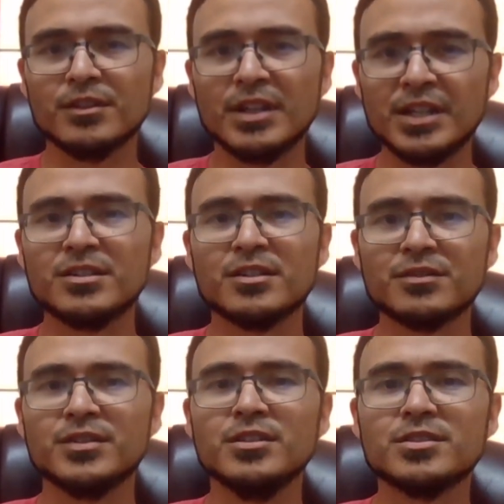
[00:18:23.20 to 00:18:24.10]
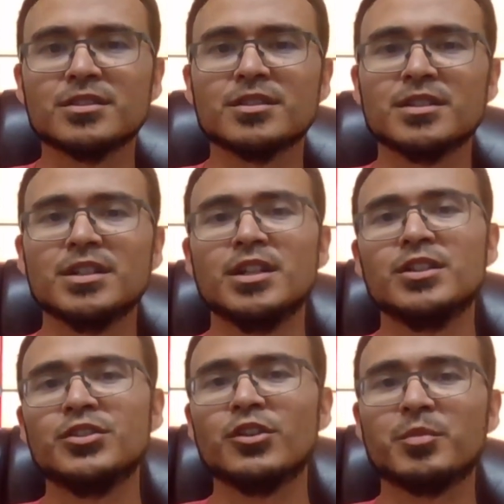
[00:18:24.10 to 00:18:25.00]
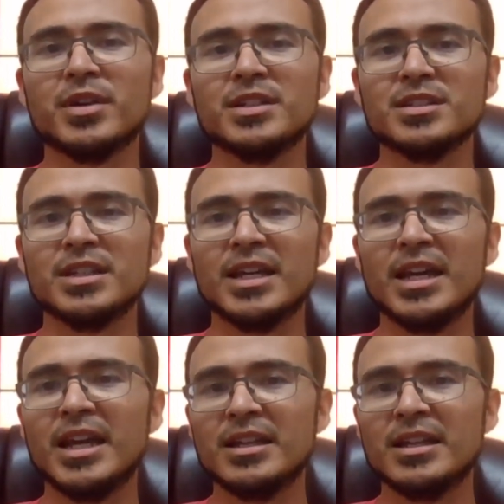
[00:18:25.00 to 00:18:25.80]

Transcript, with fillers: into the future to our present day.